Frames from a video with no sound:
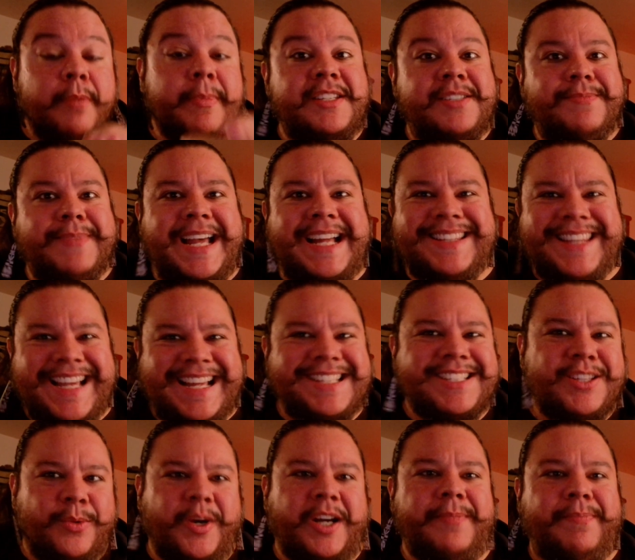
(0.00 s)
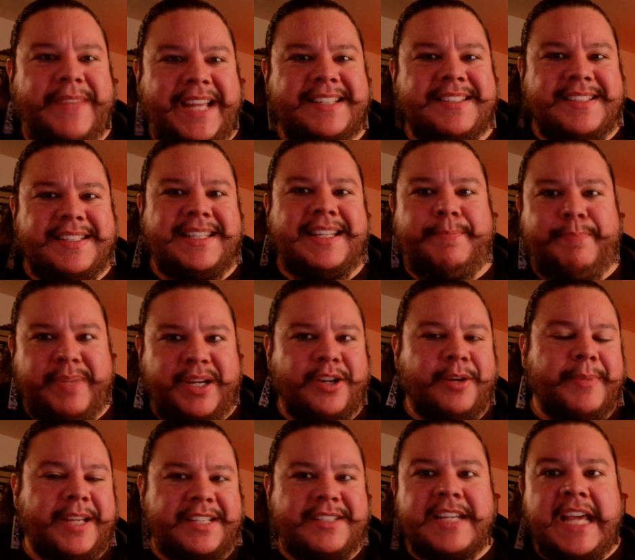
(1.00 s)
That's the one. That's the
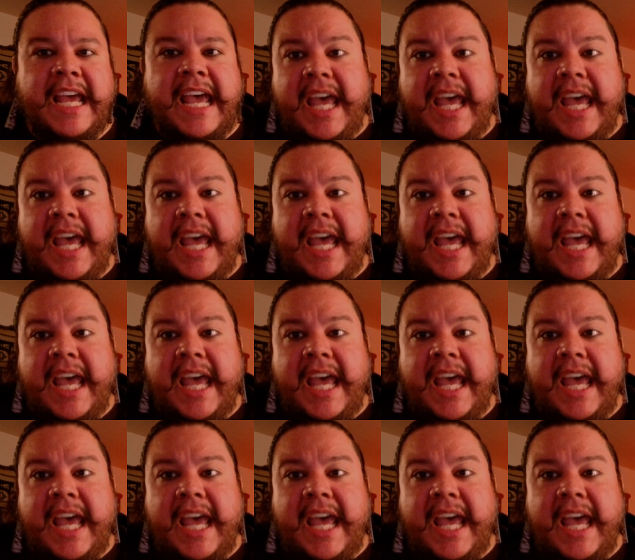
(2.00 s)
pyramids.